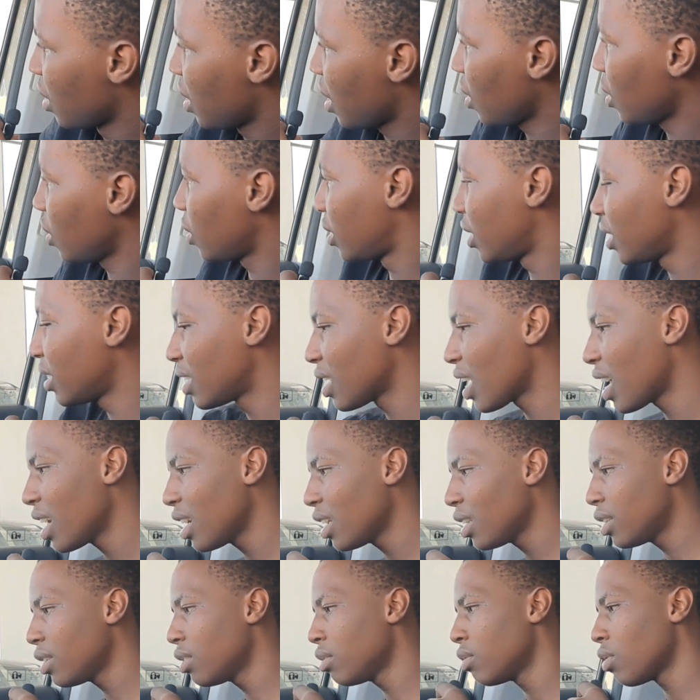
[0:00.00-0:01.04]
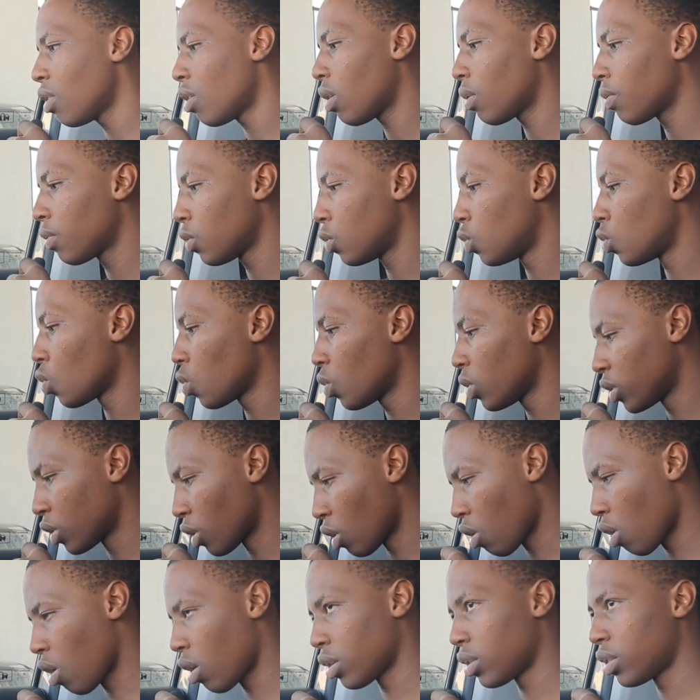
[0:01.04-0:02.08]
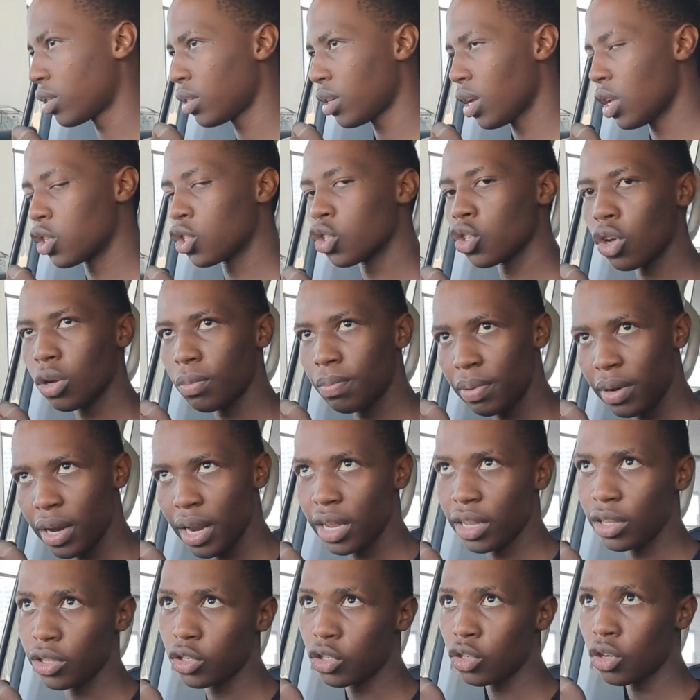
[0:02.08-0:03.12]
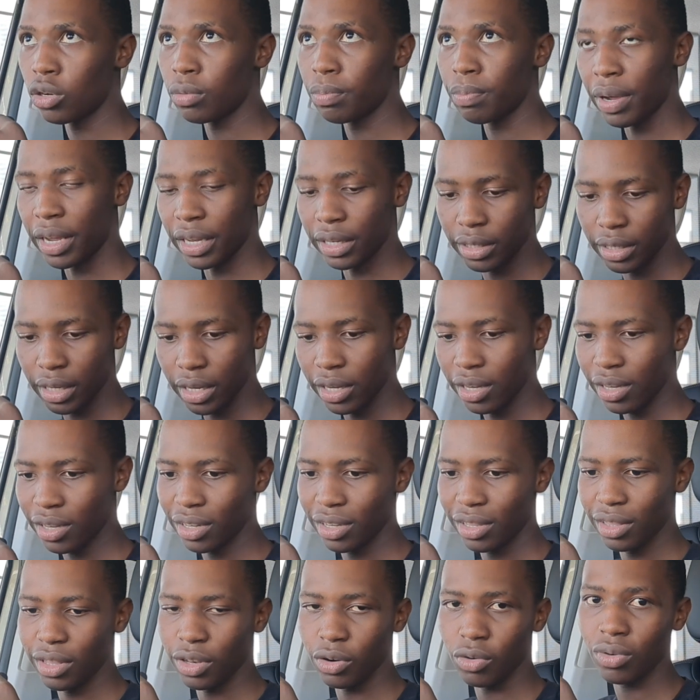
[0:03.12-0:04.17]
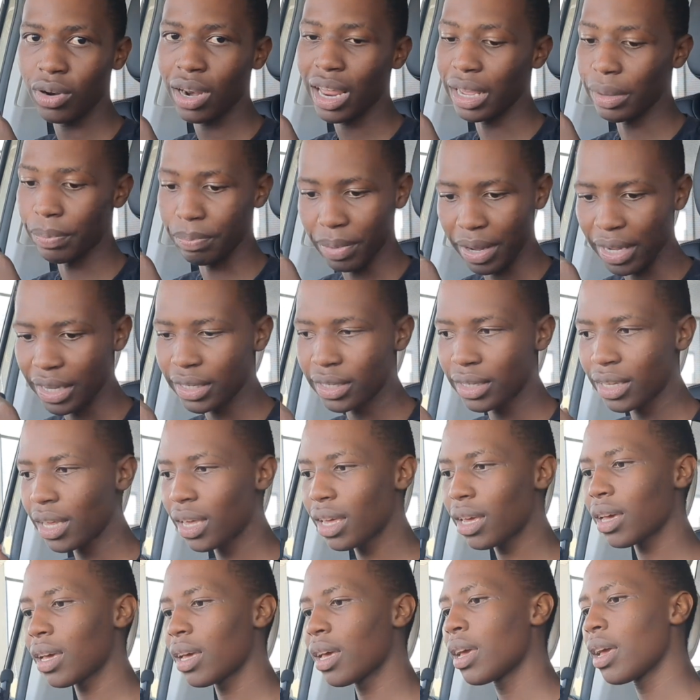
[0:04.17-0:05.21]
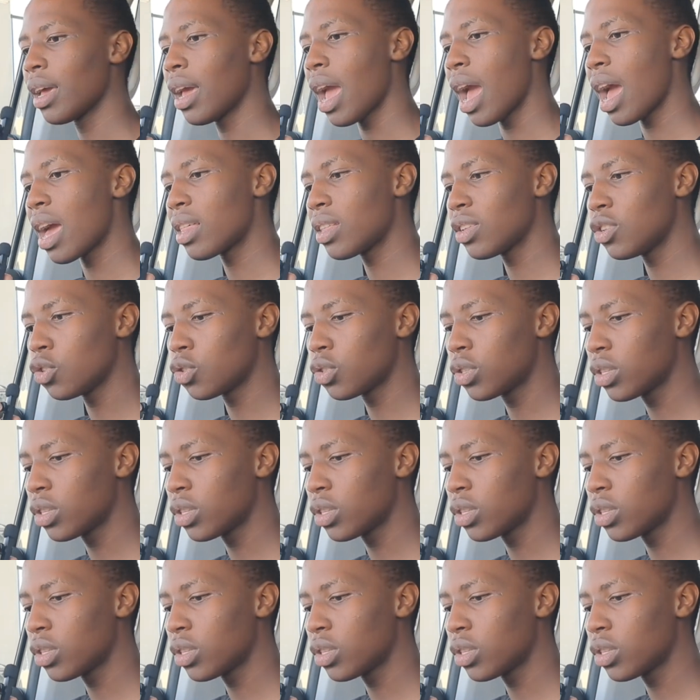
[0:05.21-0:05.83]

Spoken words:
The design of the door is a lot. It's not plain, it's not basic. They don't like basic. And then your